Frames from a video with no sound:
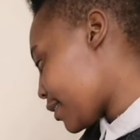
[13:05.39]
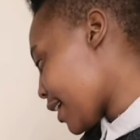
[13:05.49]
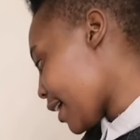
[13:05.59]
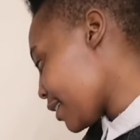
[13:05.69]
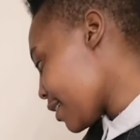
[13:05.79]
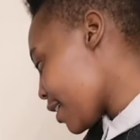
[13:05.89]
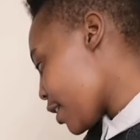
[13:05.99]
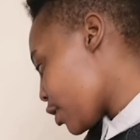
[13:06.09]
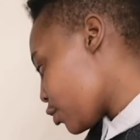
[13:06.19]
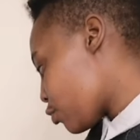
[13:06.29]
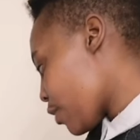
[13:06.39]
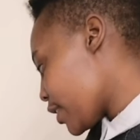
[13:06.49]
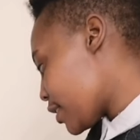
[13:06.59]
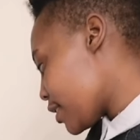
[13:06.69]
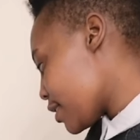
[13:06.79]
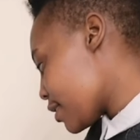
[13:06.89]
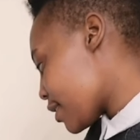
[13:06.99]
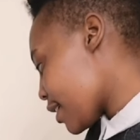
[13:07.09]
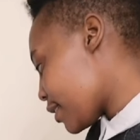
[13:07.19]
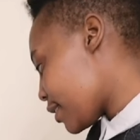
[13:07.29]
10, 20,
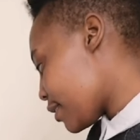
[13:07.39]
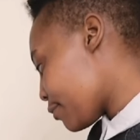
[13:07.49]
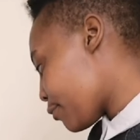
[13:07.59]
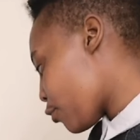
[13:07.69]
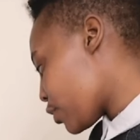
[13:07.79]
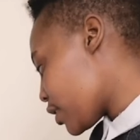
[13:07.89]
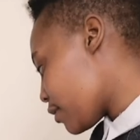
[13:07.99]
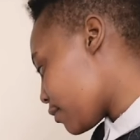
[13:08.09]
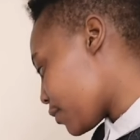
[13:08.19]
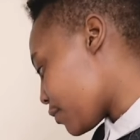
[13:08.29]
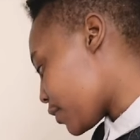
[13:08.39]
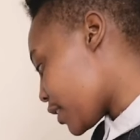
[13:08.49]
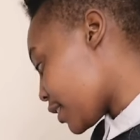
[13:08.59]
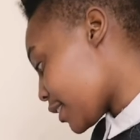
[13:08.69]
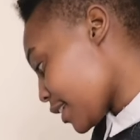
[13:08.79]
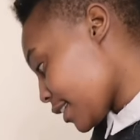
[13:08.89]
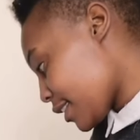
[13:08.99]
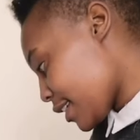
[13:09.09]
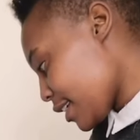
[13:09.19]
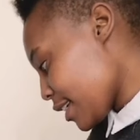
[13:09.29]
30, 40, 50,
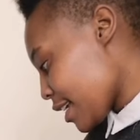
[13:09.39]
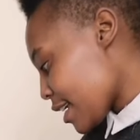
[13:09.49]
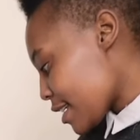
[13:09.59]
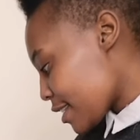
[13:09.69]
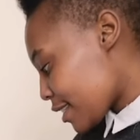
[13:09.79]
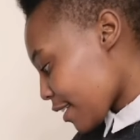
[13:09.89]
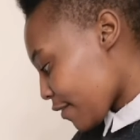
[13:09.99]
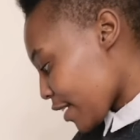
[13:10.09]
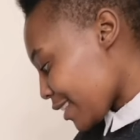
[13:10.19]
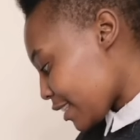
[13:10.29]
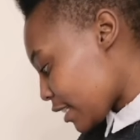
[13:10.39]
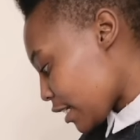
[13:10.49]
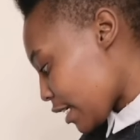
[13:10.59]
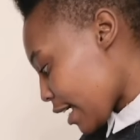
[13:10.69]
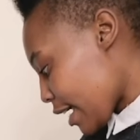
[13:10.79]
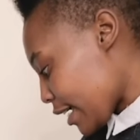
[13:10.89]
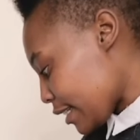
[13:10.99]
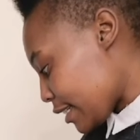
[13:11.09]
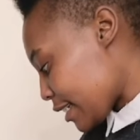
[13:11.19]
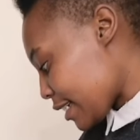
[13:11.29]
60, 70,
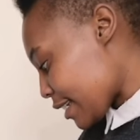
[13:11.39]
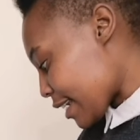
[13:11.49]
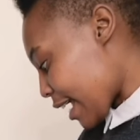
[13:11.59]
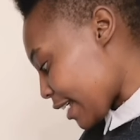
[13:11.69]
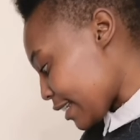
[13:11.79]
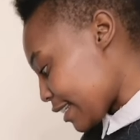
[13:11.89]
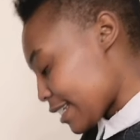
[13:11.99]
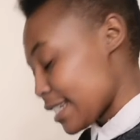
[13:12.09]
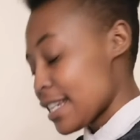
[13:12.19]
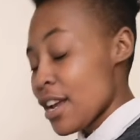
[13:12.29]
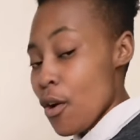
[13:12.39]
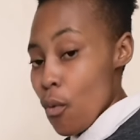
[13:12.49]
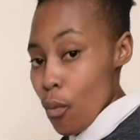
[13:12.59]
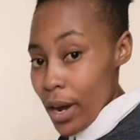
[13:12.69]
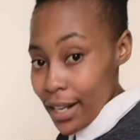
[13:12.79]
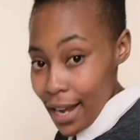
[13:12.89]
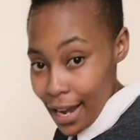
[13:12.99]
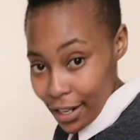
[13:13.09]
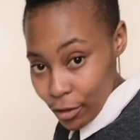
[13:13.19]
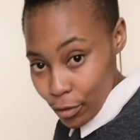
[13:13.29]
80, 90,
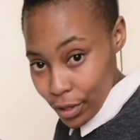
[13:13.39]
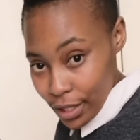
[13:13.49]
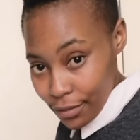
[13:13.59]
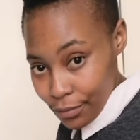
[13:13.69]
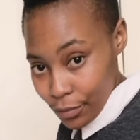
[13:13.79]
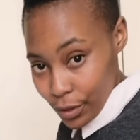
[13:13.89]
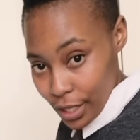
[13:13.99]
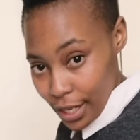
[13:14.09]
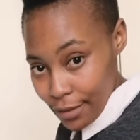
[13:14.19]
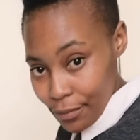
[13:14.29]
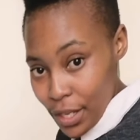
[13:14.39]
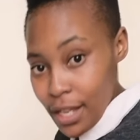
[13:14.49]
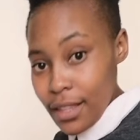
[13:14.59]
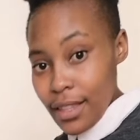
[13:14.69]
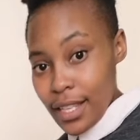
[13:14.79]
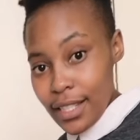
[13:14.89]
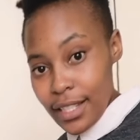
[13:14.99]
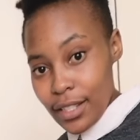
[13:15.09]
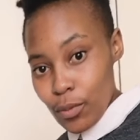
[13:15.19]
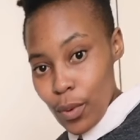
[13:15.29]
100. Okay, this
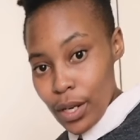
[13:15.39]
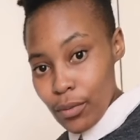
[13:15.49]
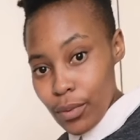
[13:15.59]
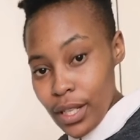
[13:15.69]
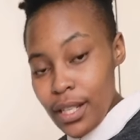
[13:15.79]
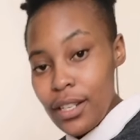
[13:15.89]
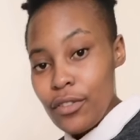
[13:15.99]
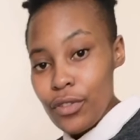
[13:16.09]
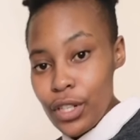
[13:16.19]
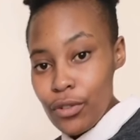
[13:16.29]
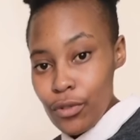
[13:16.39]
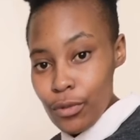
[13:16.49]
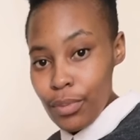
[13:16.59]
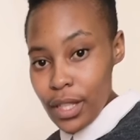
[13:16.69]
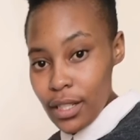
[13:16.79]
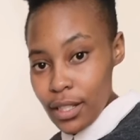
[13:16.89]
is when we regroup.